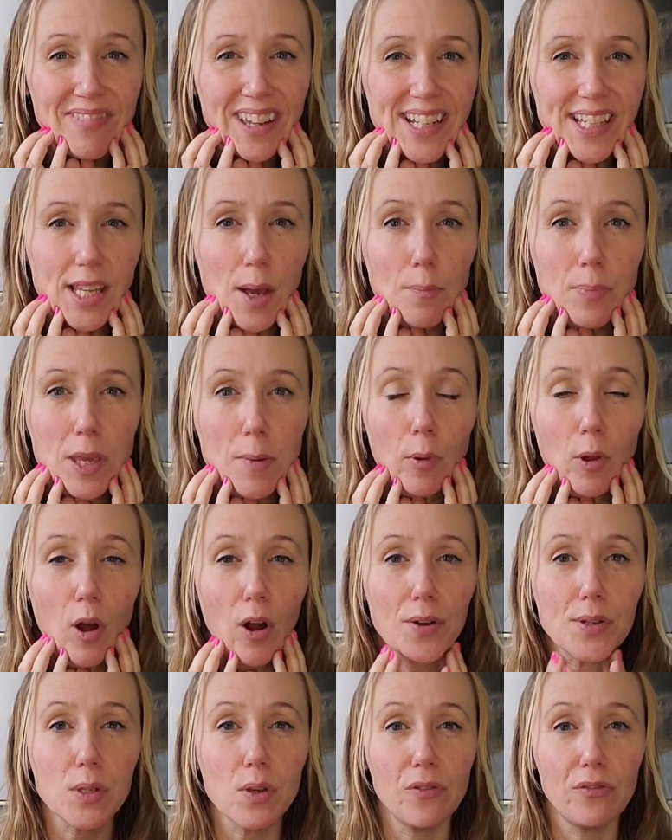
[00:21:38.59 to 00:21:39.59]
Some people
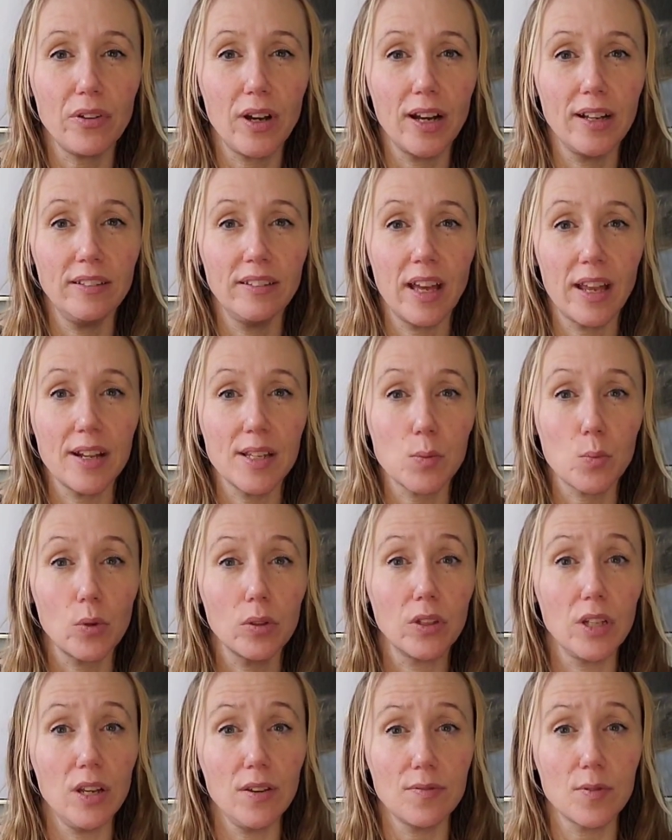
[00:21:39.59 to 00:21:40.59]
also find that it's
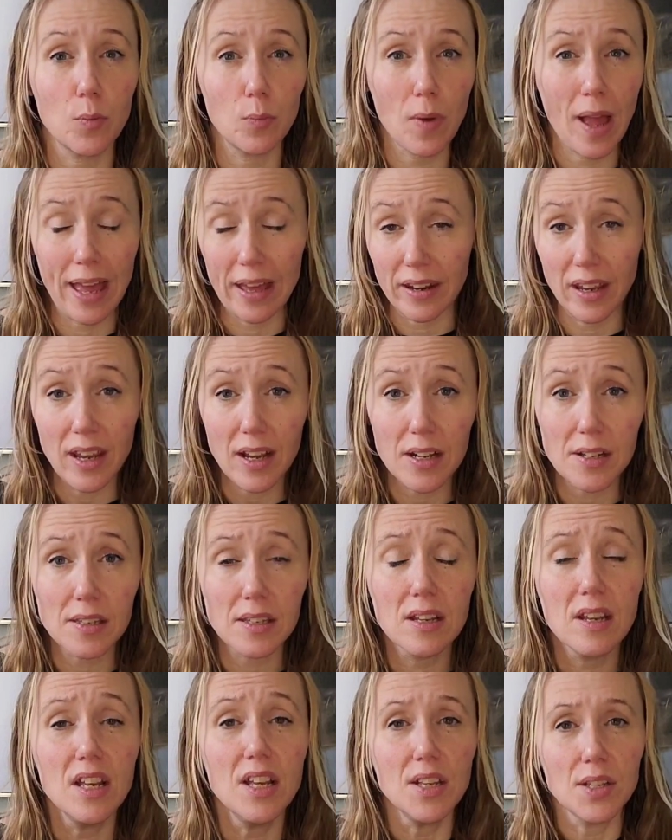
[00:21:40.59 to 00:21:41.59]
relieved headaches.
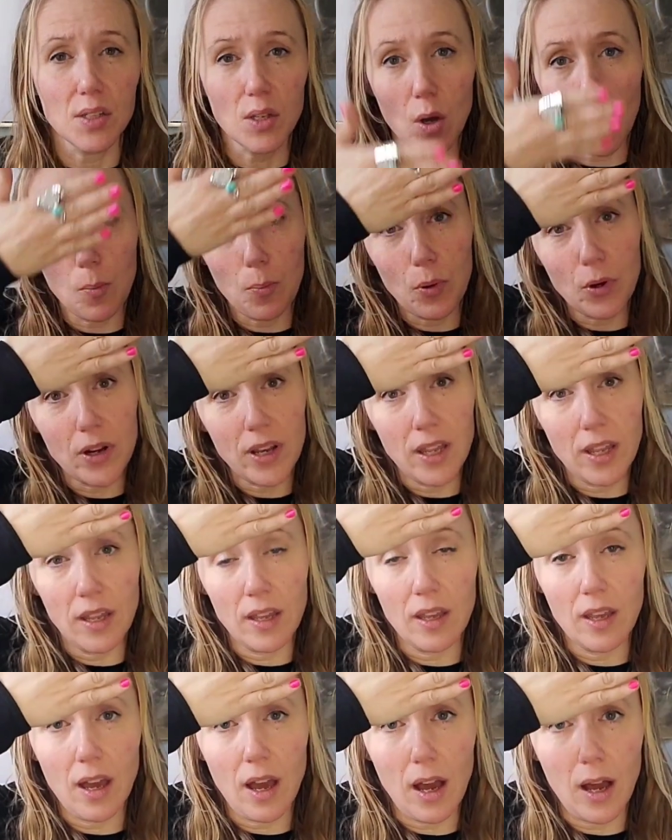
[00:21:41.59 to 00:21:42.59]
So
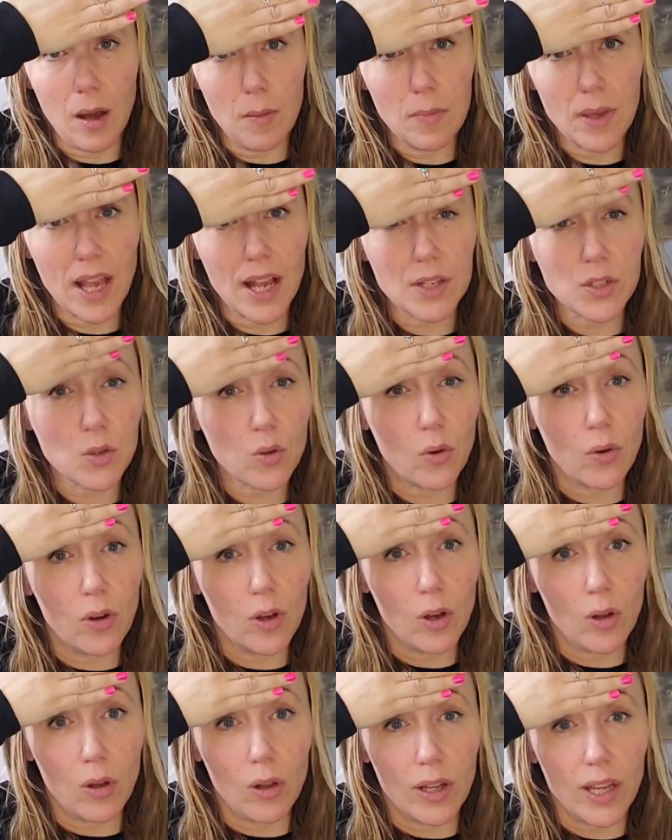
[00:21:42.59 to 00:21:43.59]
putting castor
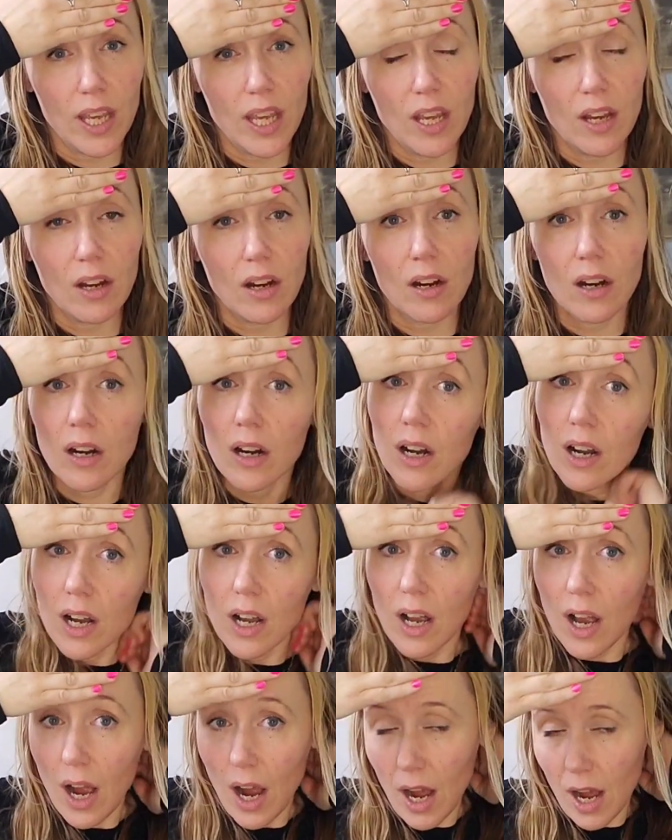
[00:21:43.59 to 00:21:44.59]
oil here,
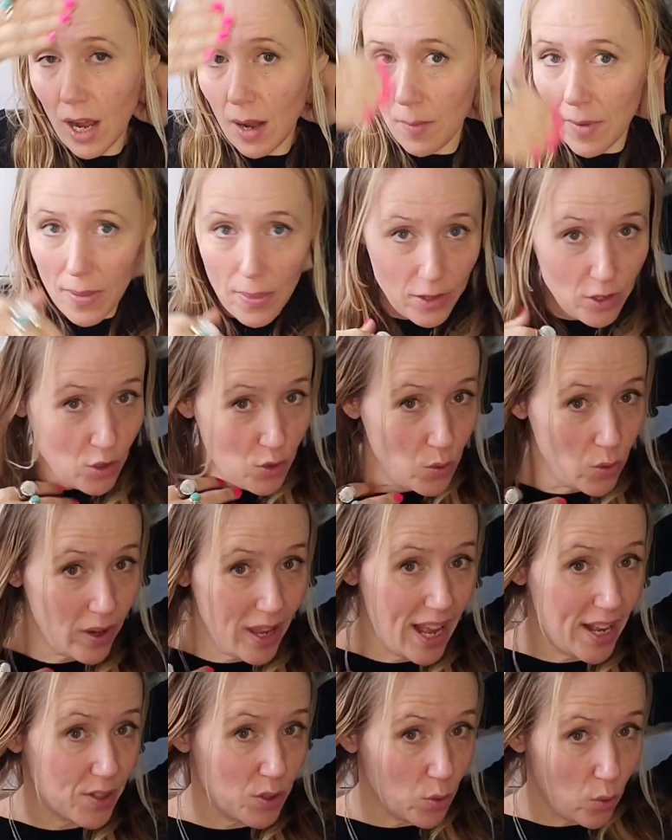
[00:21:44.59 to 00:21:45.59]
and then you do a
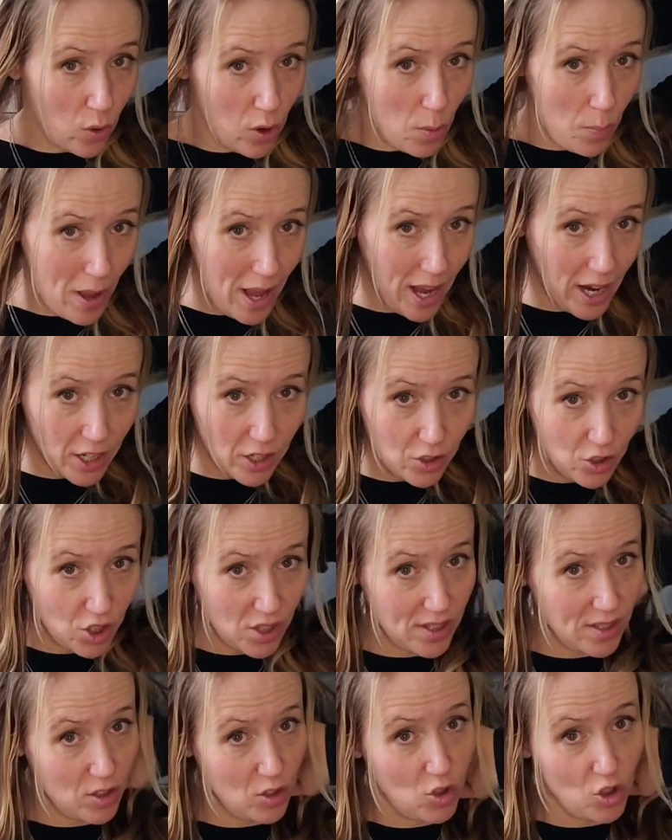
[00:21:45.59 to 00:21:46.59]
castor oil pack
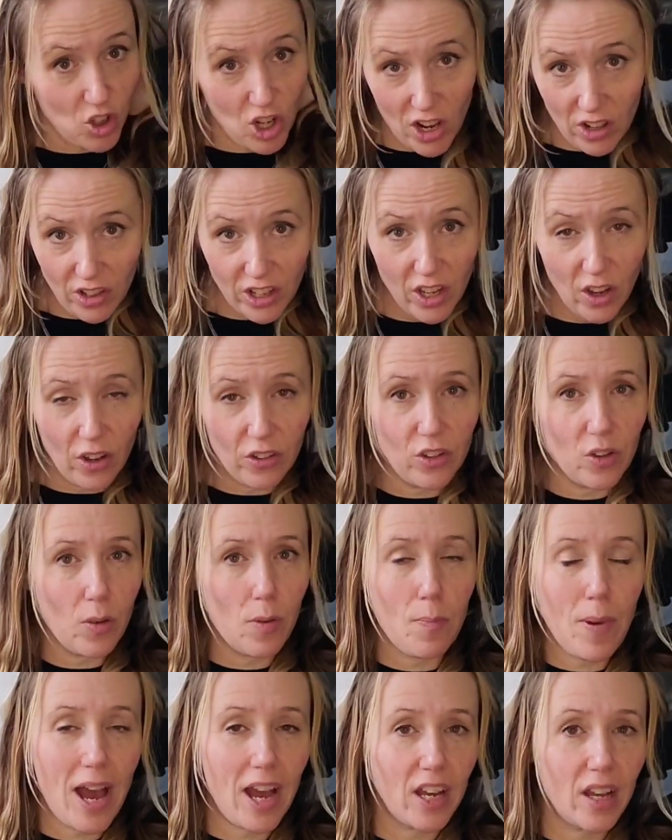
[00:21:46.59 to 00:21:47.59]
just gently on the
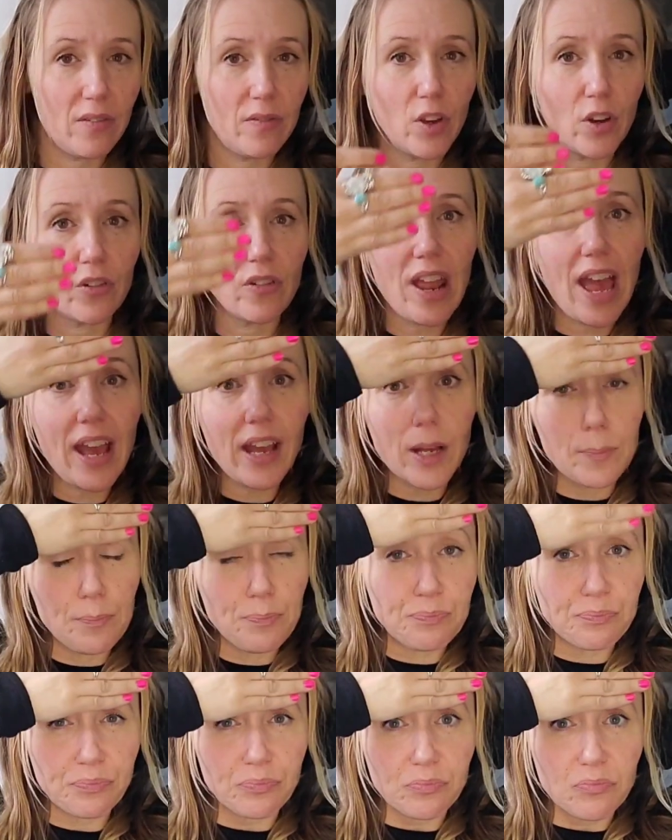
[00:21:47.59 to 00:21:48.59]
back of your neck
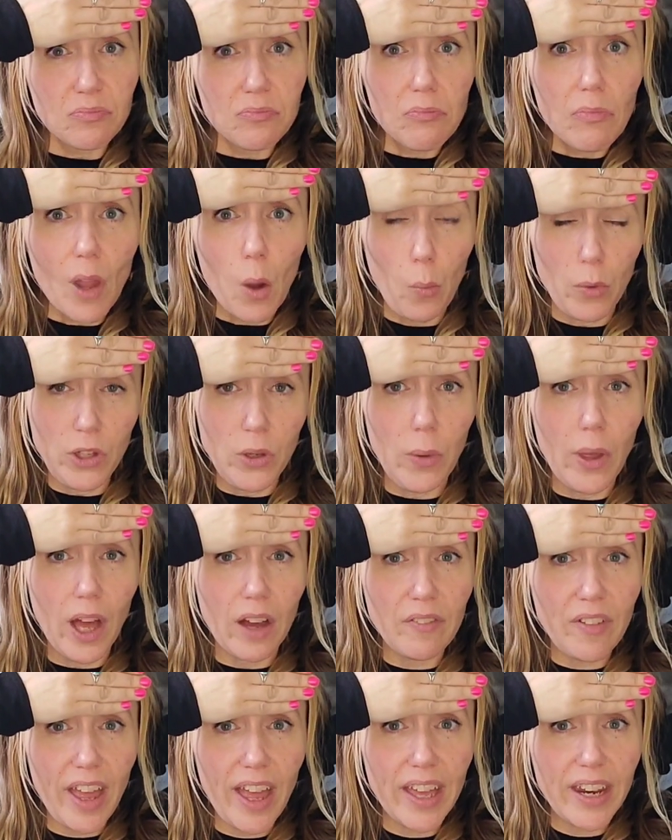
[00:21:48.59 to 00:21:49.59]
when you
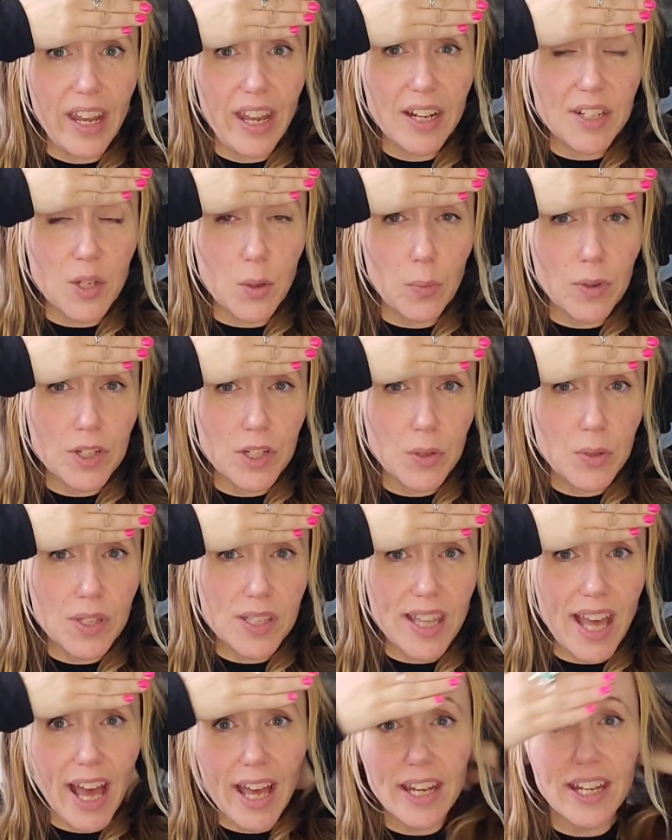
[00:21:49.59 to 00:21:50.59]
have a headache to reduce
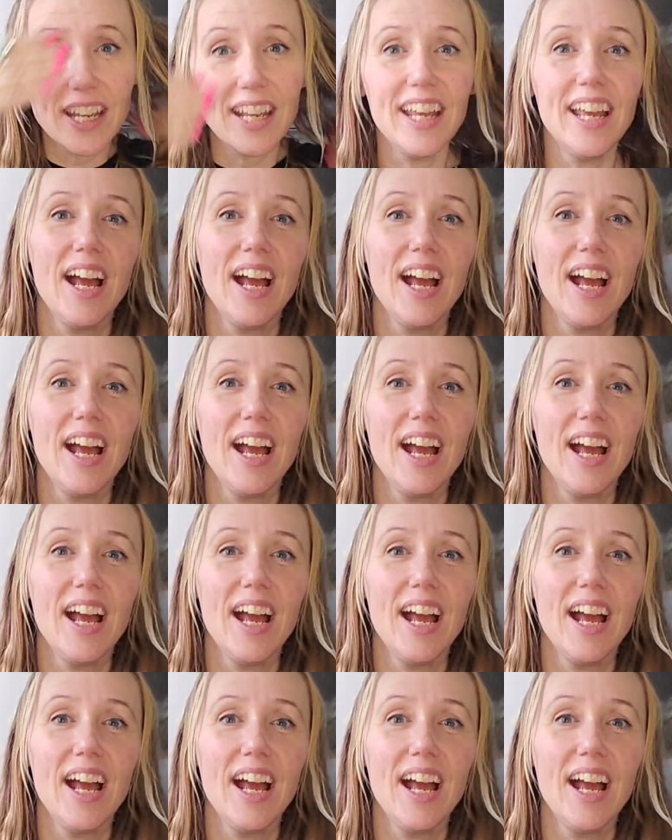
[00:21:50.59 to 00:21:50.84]
that.